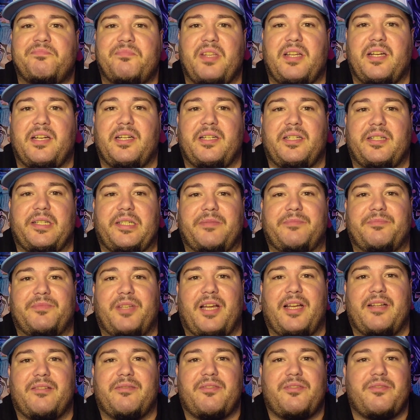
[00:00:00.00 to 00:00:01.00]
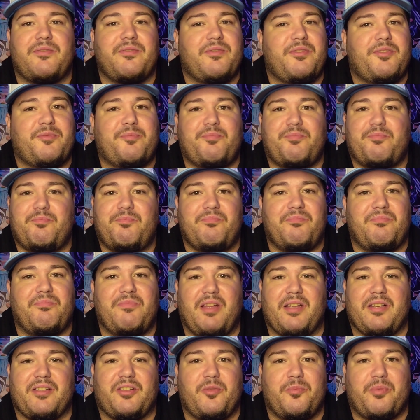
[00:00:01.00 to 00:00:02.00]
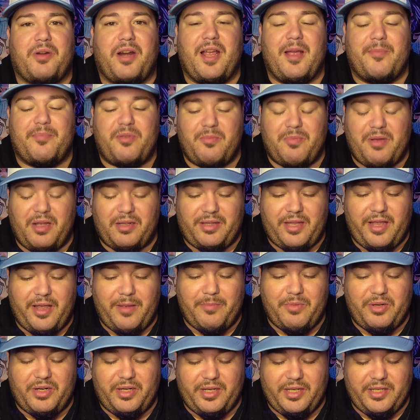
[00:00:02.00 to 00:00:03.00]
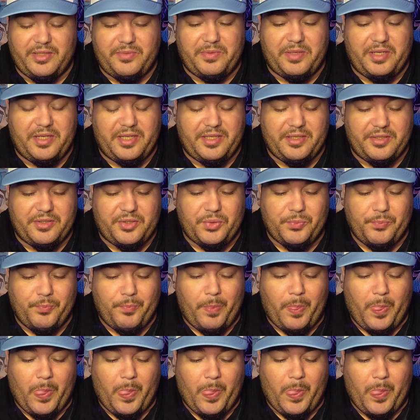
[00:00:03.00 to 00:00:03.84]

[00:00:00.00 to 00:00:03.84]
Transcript: Not super happy about that, but it is what it is.